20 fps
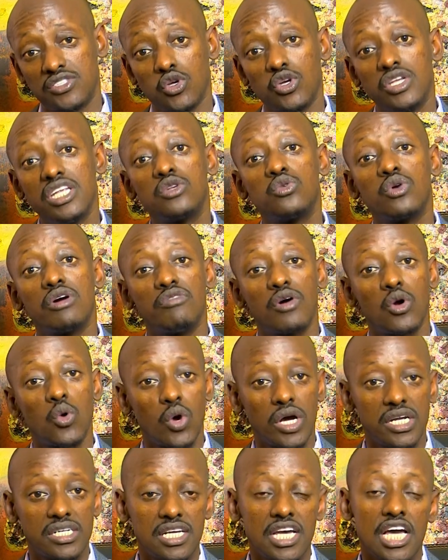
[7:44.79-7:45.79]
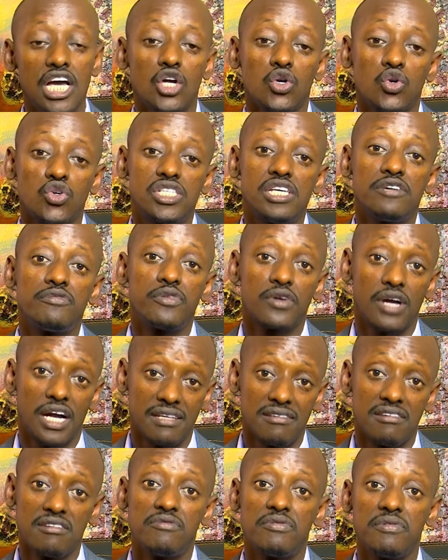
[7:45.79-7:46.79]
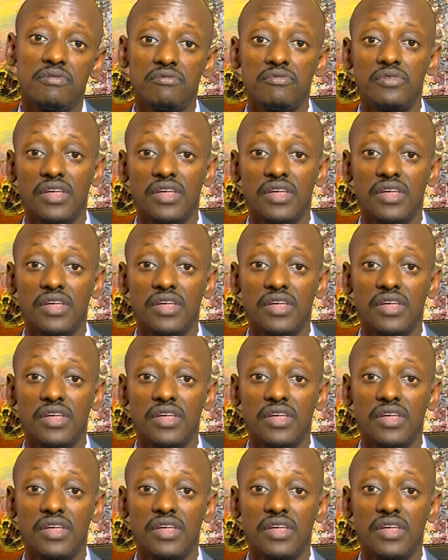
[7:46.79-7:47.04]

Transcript: So you need to evaluate to see if